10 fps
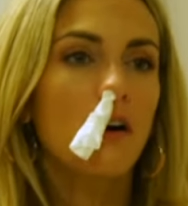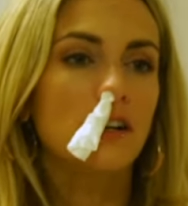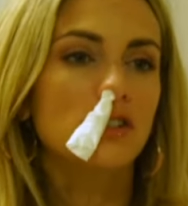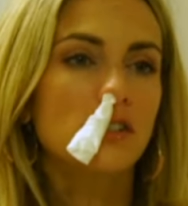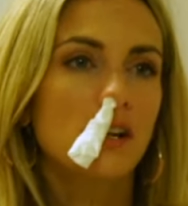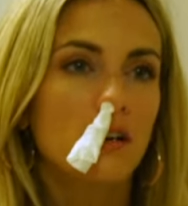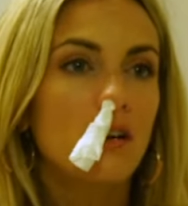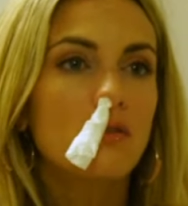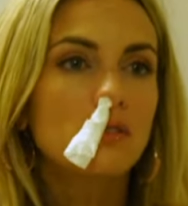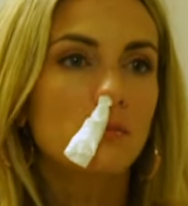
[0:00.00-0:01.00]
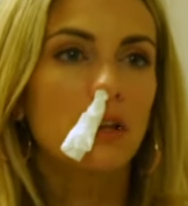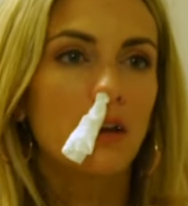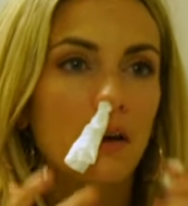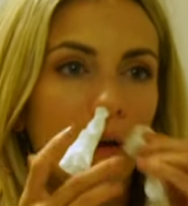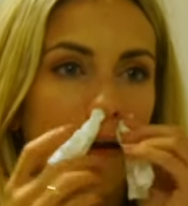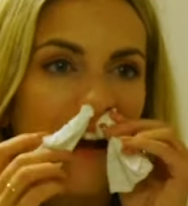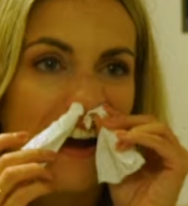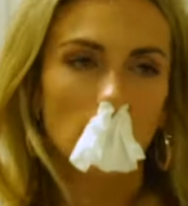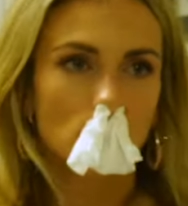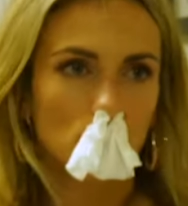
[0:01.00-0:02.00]
I just had a nosebleed
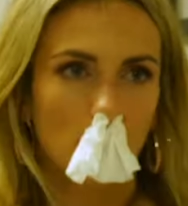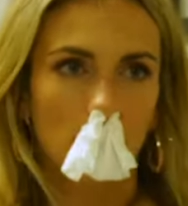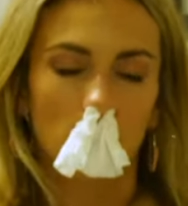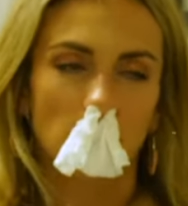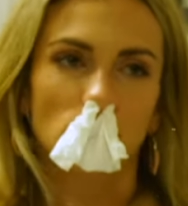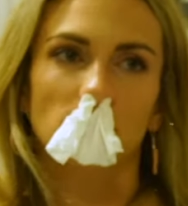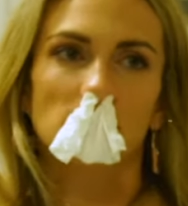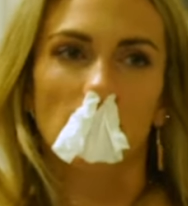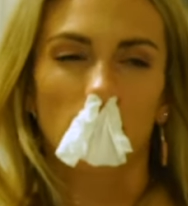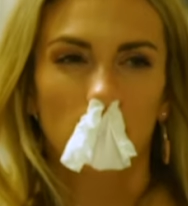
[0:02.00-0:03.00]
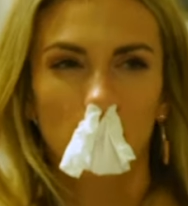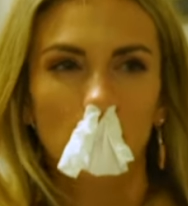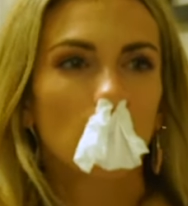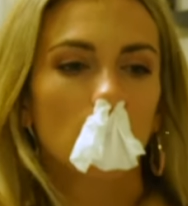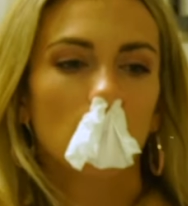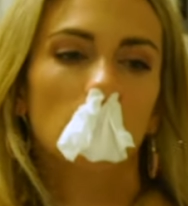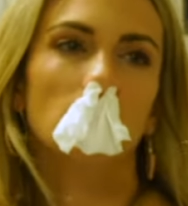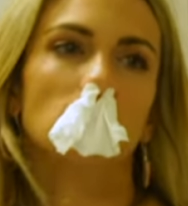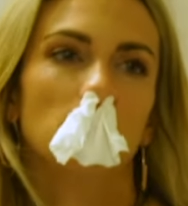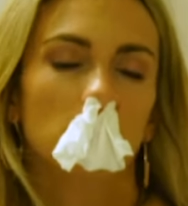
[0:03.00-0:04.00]
and it dripped down
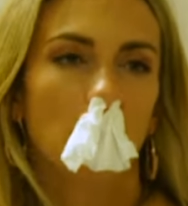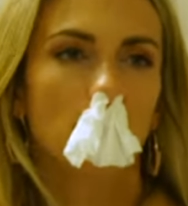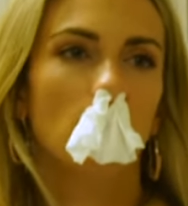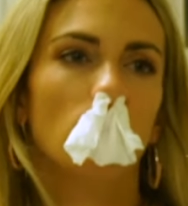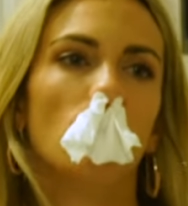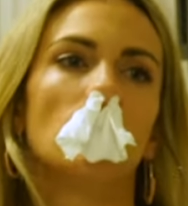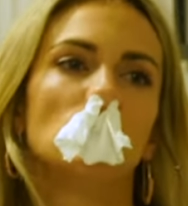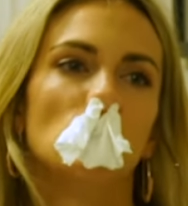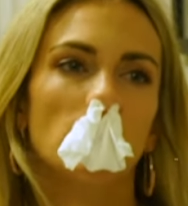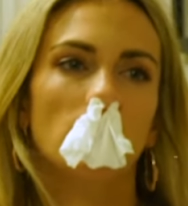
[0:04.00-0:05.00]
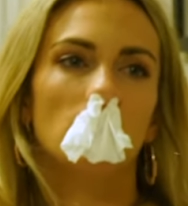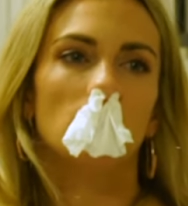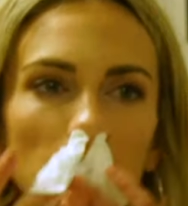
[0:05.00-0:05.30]
to my vagine.